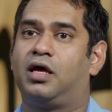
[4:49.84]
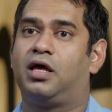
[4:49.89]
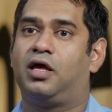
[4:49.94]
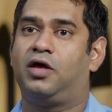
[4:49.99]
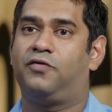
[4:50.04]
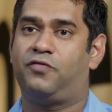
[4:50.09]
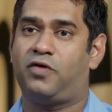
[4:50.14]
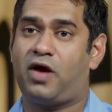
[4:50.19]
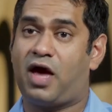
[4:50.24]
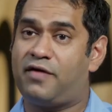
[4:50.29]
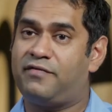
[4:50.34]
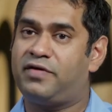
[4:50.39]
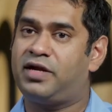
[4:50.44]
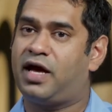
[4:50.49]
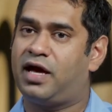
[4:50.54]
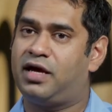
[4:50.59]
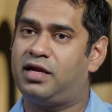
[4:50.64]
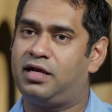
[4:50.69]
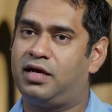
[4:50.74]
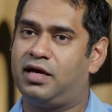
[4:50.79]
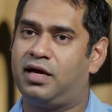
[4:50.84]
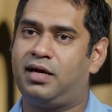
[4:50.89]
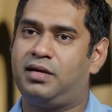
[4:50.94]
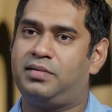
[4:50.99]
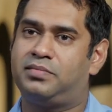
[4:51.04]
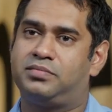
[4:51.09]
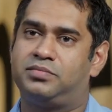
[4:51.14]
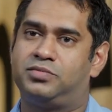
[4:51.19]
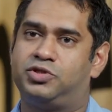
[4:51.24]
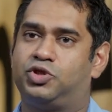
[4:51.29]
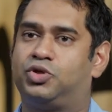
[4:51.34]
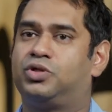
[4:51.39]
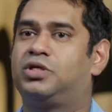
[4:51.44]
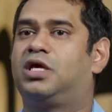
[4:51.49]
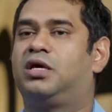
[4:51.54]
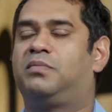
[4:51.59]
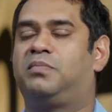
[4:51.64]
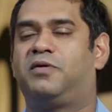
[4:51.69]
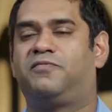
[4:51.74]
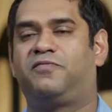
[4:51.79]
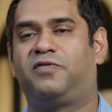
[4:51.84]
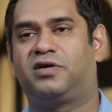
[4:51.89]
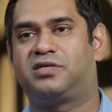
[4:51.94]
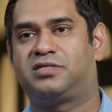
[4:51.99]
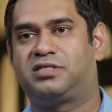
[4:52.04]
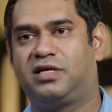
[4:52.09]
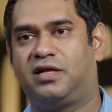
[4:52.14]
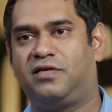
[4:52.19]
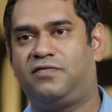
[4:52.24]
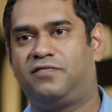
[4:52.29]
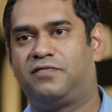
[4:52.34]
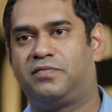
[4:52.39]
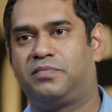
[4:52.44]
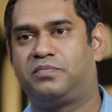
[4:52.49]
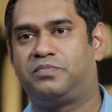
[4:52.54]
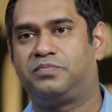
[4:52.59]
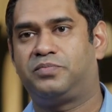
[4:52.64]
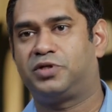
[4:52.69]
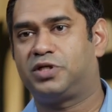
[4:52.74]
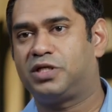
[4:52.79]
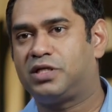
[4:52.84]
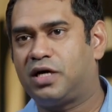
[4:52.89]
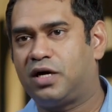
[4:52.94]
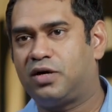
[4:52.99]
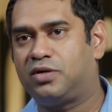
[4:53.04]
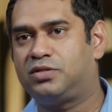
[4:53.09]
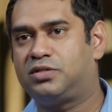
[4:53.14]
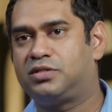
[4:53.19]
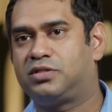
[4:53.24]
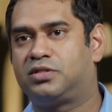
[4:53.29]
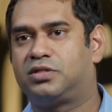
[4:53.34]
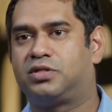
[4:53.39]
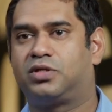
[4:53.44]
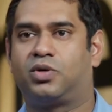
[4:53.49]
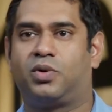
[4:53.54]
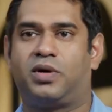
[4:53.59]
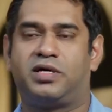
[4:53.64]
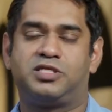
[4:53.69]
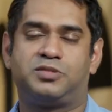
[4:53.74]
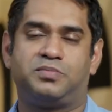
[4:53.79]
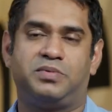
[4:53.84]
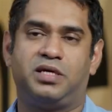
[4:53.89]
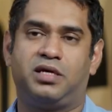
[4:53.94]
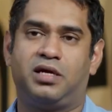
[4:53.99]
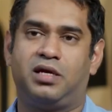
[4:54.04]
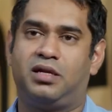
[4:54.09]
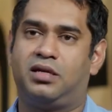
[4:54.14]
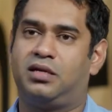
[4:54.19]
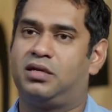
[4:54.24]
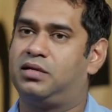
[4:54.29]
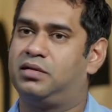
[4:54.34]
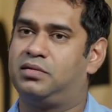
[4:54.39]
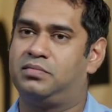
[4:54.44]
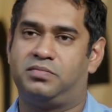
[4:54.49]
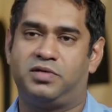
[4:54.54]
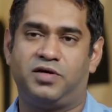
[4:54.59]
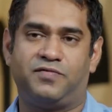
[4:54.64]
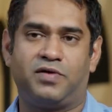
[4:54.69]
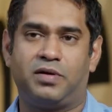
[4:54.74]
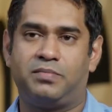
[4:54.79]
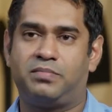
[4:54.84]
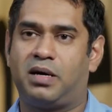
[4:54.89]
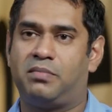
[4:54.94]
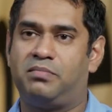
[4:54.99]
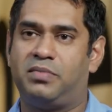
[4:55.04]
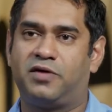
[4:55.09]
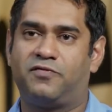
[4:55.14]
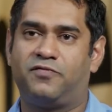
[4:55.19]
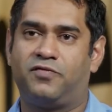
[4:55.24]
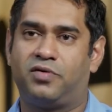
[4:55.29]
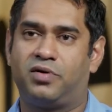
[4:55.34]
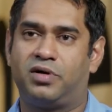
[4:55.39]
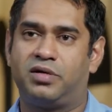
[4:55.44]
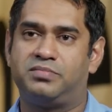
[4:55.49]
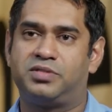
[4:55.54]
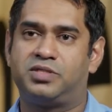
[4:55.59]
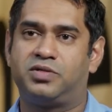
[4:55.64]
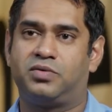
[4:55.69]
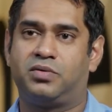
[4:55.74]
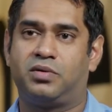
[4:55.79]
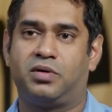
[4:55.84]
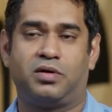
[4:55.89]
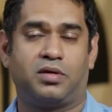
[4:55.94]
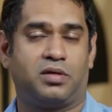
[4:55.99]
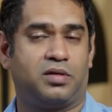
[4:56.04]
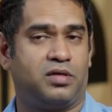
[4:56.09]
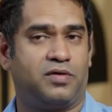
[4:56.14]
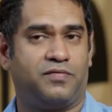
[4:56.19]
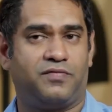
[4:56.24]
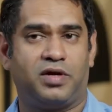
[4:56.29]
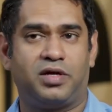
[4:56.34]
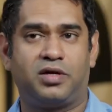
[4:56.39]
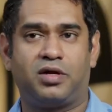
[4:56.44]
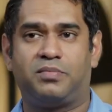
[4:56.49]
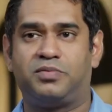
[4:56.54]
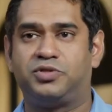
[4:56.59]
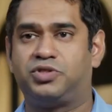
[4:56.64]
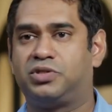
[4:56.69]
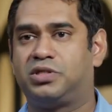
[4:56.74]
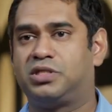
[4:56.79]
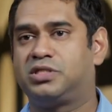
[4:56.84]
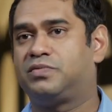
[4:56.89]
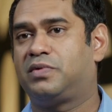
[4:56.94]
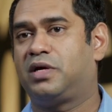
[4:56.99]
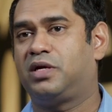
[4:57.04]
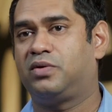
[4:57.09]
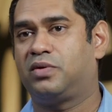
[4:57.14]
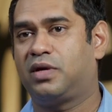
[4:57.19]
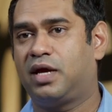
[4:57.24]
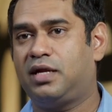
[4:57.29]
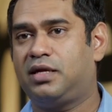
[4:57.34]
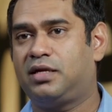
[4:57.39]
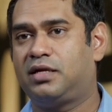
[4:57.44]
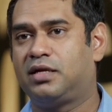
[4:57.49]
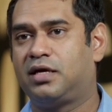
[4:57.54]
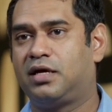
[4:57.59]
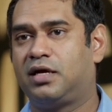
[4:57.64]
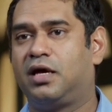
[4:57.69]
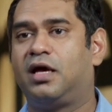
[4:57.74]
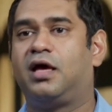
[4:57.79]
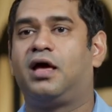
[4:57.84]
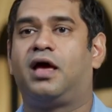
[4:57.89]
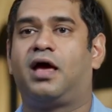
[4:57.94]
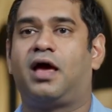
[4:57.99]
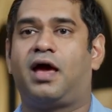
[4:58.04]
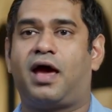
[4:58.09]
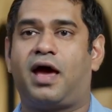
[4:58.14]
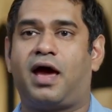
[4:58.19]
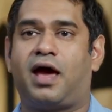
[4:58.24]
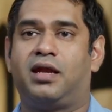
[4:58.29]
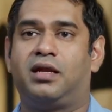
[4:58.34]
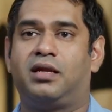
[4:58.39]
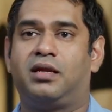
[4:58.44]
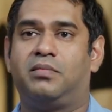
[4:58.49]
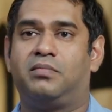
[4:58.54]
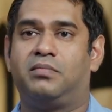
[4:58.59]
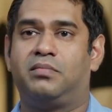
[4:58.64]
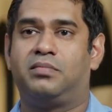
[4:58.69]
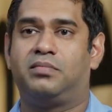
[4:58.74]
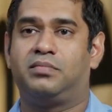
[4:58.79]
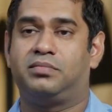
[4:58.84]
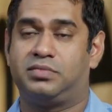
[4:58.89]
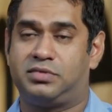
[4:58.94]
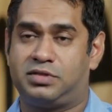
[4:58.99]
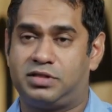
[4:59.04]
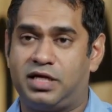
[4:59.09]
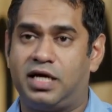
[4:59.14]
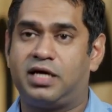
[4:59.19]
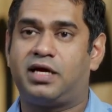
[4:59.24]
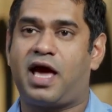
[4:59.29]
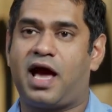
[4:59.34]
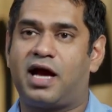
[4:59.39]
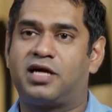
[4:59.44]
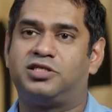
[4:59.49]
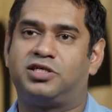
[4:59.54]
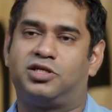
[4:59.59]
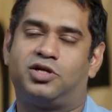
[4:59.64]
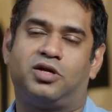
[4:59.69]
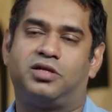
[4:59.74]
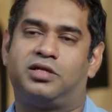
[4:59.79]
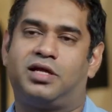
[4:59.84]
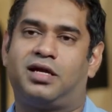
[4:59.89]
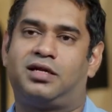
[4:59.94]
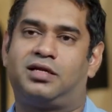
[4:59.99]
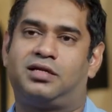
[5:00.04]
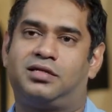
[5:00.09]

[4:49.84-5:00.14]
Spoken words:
If you have an idea, don't keep it for yourself. Put it out, go and speak in different public forums, different opportunities where you get, and take action on that.